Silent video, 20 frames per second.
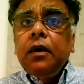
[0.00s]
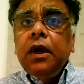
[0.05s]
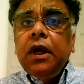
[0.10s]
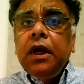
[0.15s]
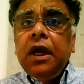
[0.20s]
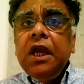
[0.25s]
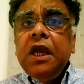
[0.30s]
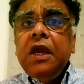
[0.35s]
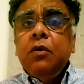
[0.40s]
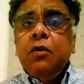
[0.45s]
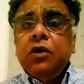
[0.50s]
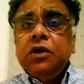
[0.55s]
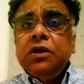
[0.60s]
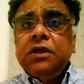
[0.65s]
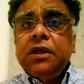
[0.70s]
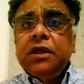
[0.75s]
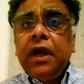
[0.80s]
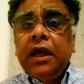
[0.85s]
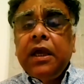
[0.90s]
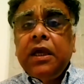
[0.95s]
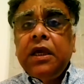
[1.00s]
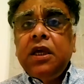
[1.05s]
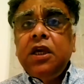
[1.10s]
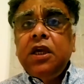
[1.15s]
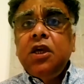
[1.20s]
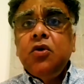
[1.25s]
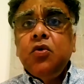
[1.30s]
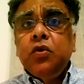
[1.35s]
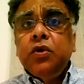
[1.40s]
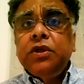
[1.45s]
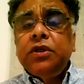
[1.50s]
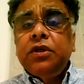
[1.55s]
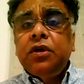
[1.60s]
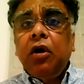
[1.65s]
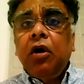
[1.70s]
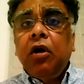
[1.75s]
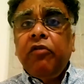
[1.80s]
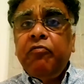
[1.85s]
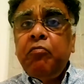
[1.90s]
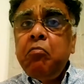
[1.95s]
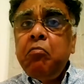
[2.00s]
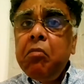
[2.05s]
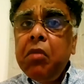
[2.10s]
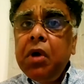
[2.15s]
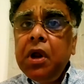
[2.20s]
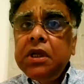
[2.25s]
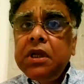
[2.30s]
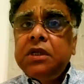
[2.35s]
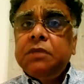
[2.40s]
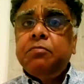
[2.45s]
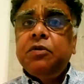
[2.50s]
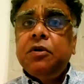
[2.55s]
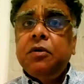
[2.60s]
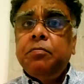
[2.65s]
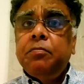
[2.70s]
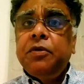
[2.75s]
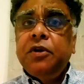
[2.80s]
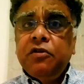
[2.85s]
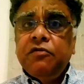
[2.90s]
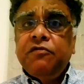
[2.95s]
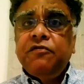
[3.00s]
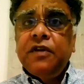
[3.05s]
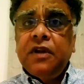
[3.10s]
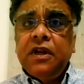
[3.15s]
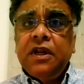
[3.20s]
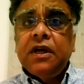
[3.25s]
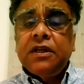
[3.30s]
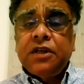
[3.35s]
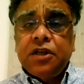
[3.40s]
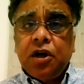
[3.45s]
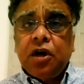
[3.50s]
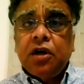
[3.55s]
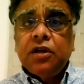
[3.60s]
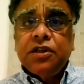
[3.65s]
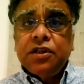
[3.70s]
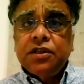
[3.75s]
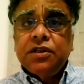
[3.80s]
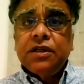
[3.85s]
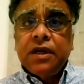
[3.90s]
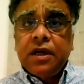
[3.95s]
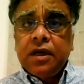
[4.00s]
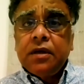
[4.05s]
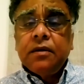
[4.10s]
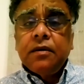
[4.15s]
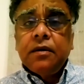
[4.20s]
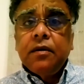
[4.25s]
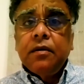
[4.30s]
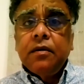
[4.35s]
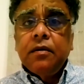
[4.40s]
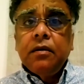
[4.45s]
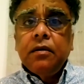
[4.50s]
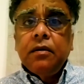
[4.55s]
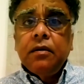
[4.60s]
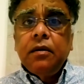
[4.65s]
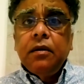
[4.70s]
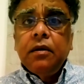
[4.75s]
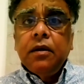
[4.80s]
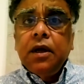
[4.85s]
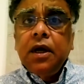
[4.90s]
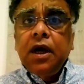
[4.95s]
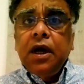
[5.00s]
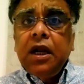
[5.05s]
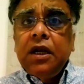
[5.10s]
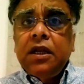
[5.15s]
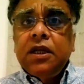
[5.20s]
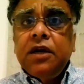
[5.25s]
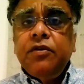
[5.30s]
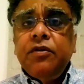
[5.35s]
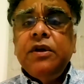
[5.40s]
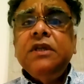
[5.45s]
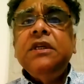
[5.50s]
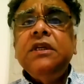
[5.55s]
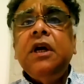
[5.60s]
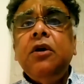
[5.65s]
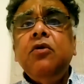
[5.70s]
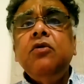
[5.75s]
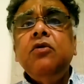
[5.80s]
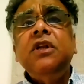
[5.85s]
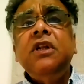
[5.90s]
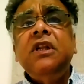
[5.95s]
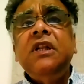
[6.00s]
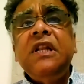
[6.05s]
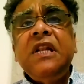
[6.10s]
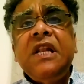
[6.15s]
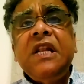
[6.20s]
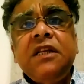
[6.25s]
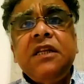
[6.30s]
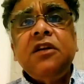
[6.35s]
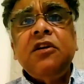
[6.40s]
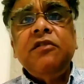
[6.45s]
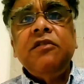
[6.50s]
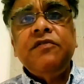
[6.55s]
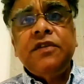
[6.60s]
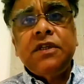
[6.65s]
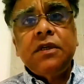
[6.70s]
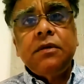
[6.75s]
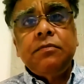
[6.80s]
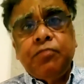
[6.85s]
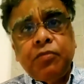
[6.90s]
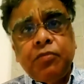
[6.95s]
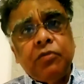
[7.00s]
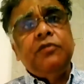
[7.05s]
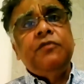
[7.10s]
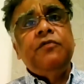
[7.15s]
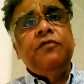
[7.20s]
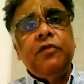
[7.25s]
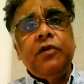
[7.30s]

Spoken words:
He was accused of multiple pedophilia charges. Yeah. And Teresa wrote a letter of support